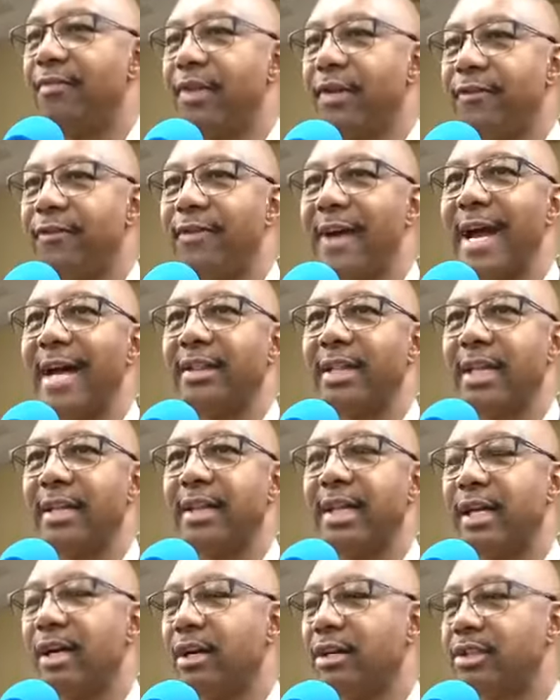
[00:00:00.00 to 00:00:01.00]
the fact that
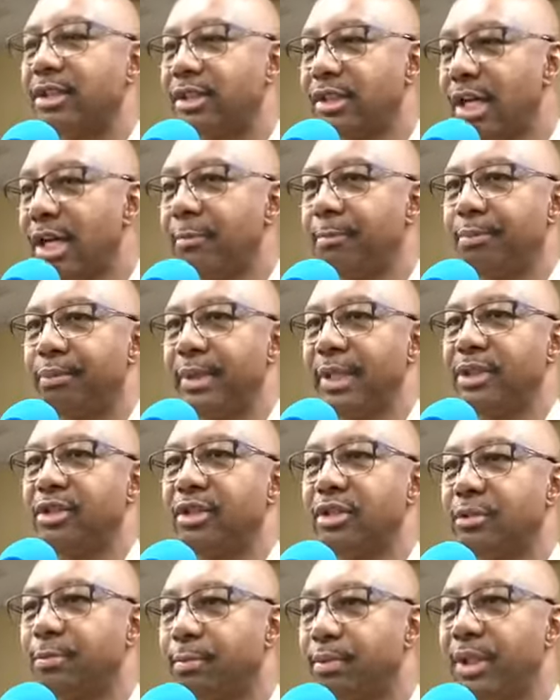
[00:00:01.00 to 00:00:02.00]
there are some
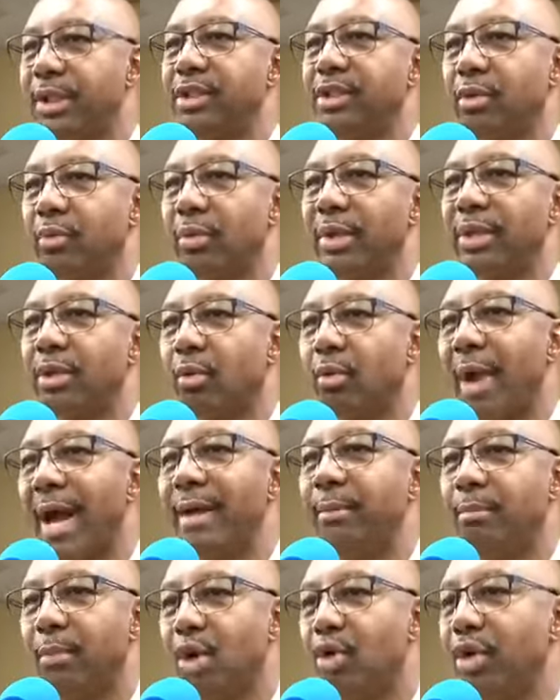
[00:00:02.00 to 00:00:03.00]
preachers preaching with the
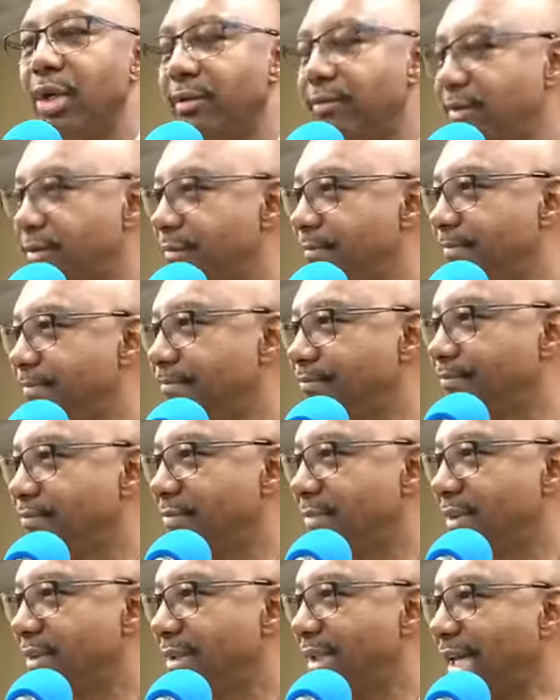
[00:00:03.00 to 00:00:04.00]
right motives.
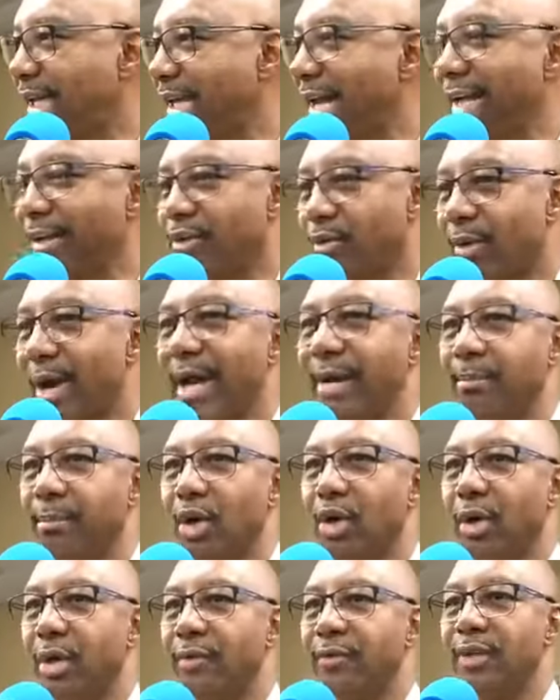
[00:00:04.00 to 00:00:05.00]
They got the right
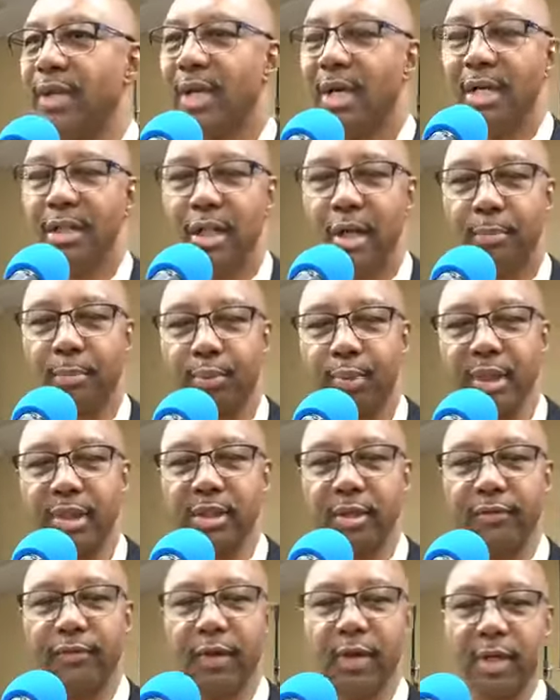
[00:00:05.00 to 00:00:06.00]
motive. They're
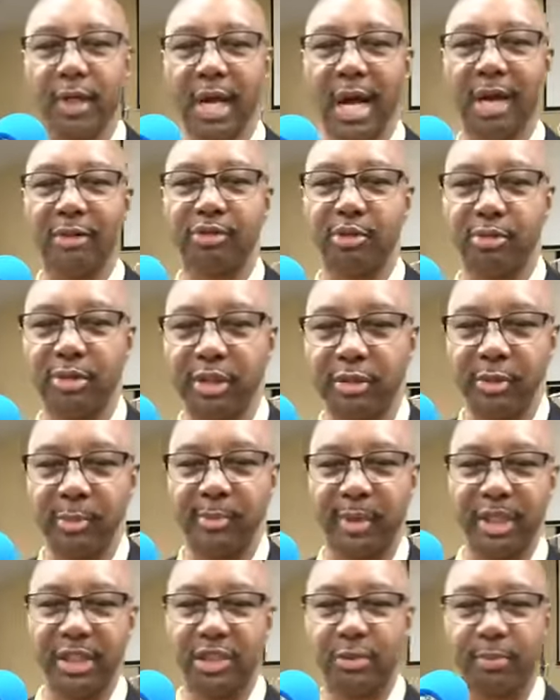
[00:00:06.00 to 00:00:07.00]
preaching for the gospel to
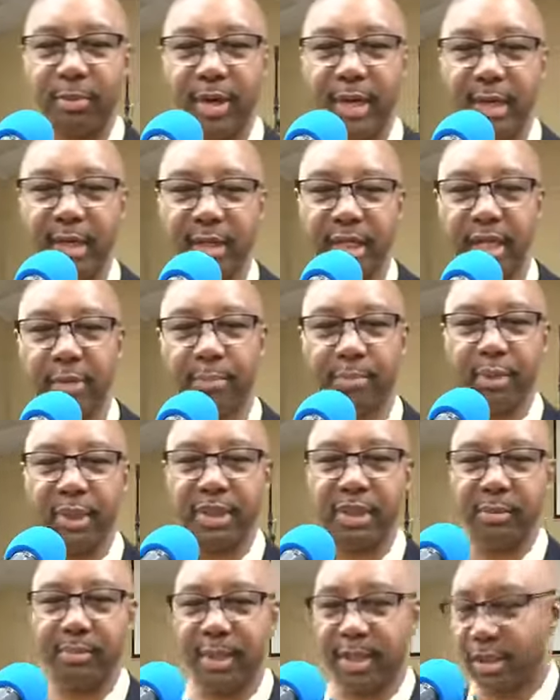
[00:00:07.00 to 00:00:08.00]
be spread. They're
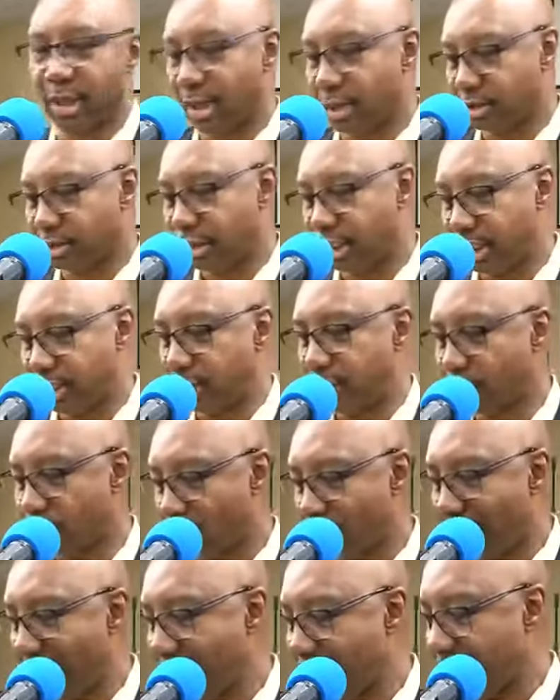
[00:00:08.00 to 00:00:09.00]
preaching because Jesus
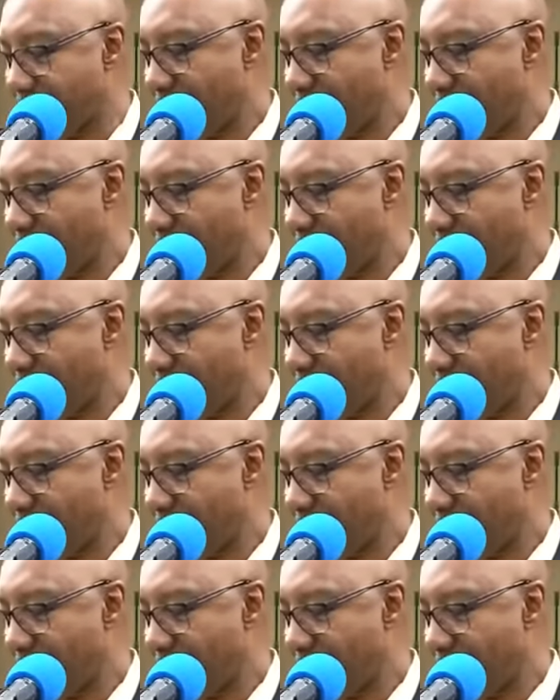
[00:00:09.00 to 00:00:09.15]
Christ